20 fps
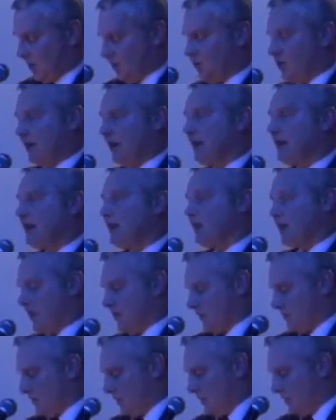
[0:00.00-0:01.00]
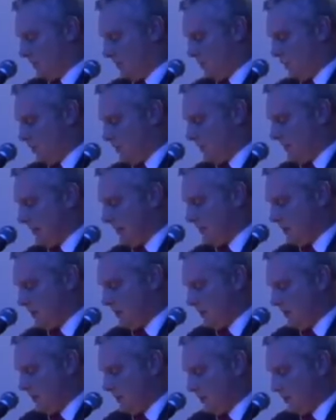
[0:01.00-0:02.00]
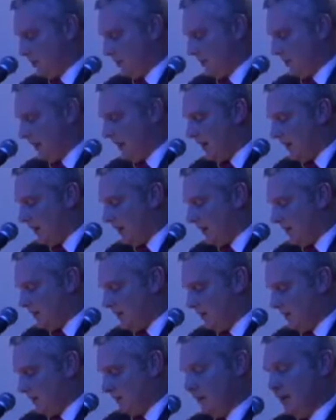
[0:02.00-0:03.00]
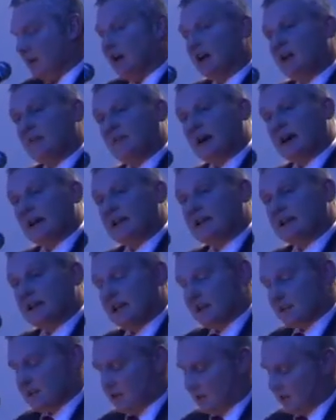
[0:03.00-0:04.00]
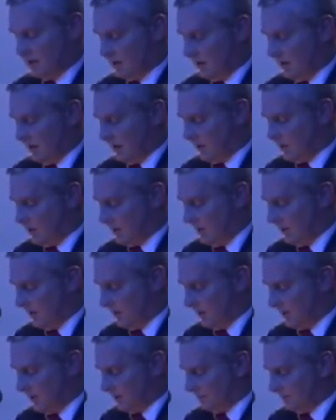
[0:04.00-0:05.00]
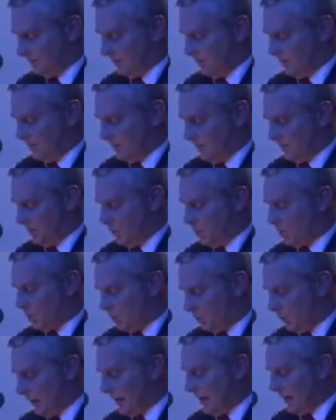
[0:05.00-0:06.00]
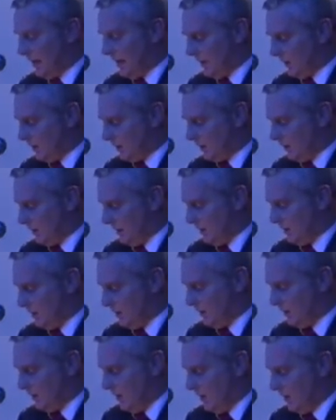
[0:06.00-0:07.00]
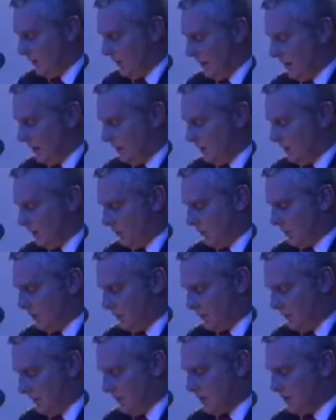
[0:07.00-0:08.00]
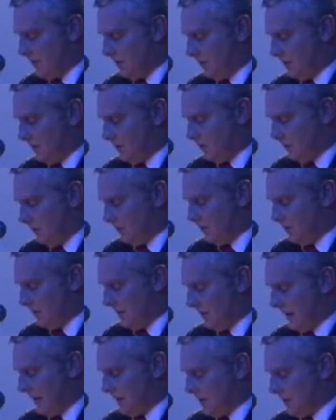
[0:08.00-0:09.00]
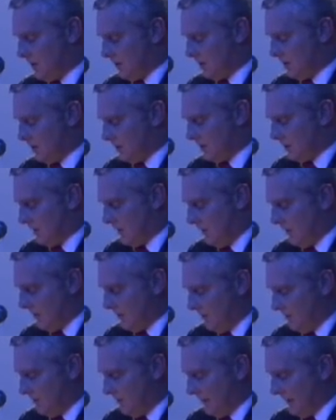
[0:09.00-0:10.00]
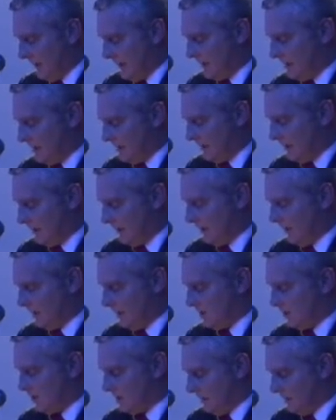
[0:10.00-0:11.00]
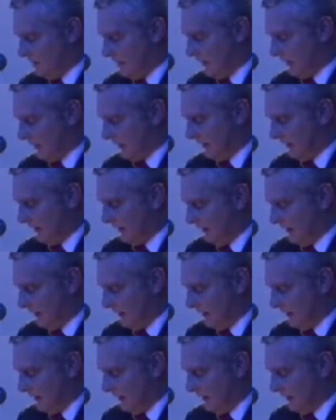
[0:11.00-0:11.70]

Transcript: a treaty that has brought progress to Ireland, in my case, the agreement. Both treaty and agreement were principled compromises to achieve peace and stability.